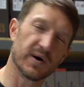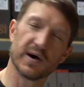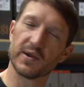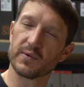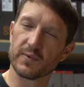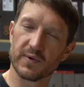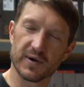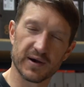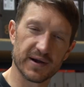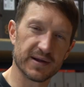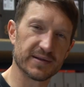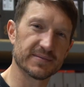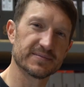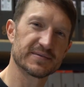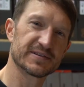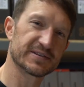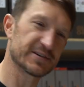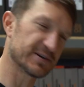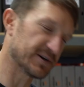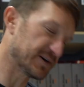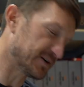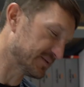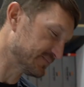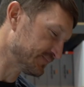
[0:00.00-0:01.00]
One One.
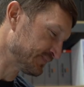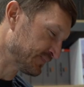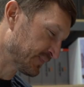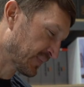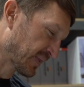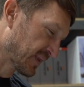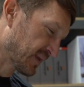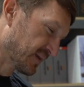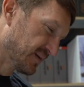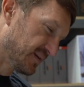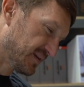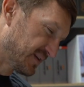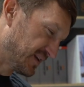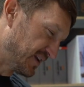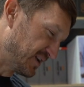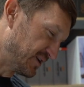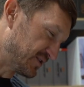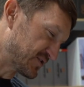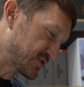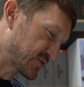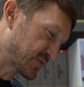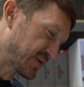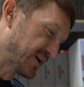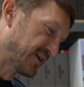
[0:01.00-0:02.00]
So, you
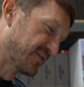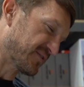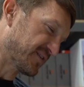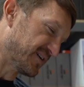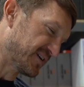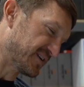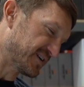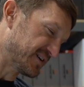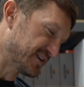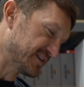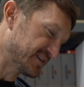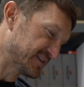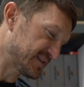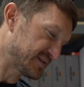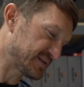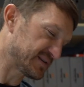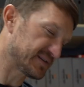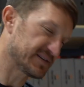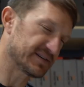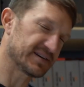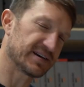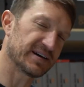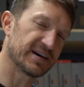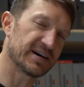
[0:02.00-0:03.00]
know, trail
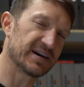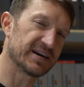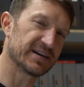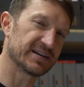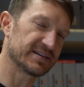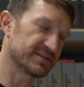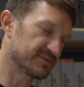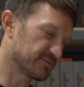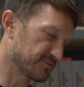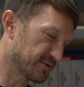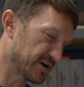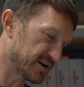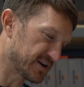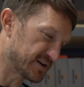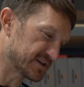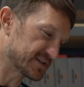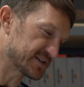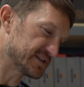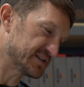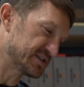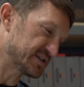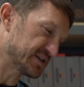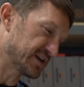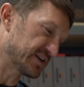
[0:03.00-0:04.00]
runners, uh,
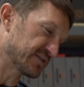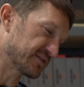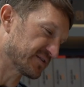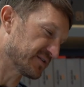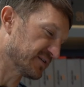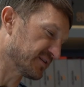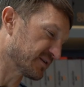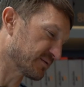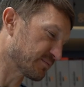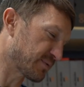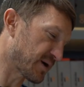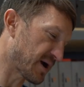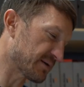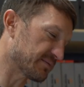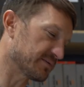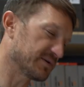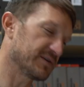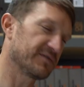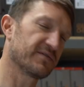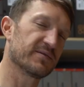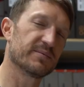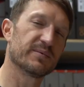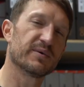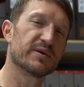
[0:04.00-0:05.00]
runners in general are
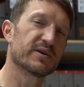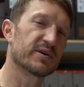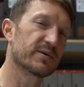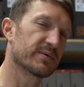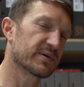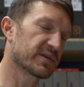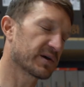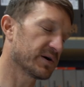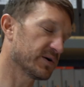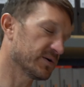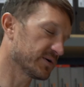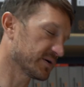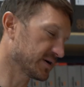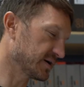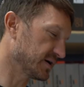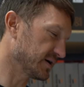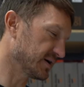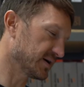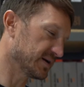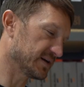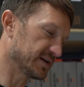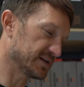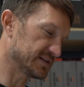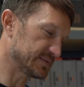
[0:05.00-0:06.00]
probably familiar with
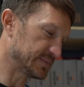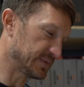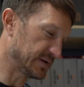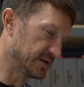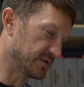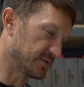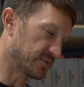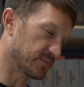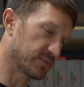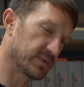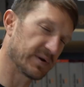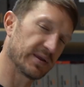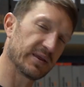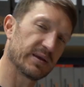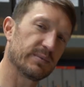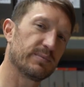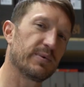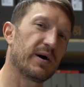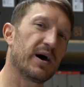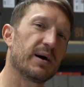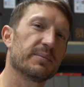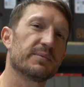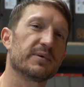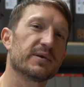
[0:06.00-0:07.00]
Hoka. It's been a really
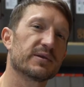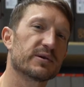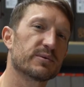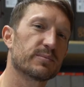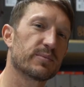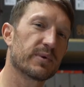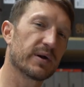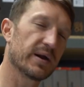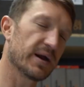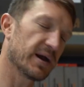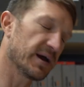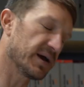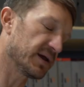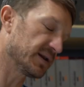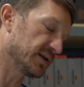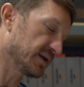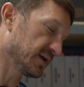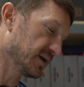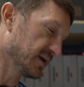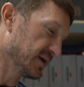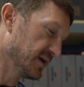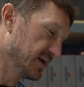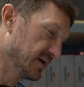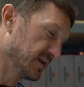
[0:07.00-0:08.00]
popular brand.
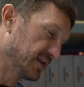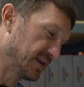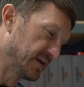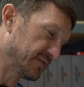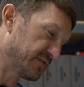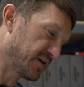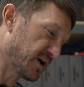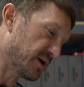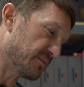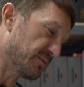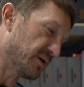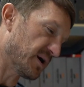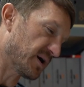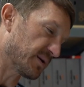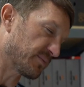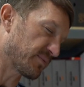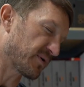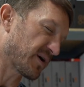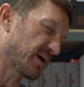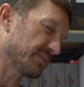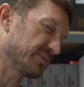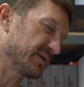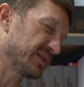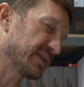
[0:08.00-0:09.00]
They've come on
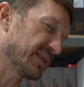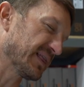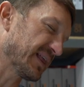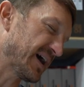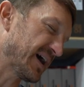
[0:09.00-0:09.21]
probably the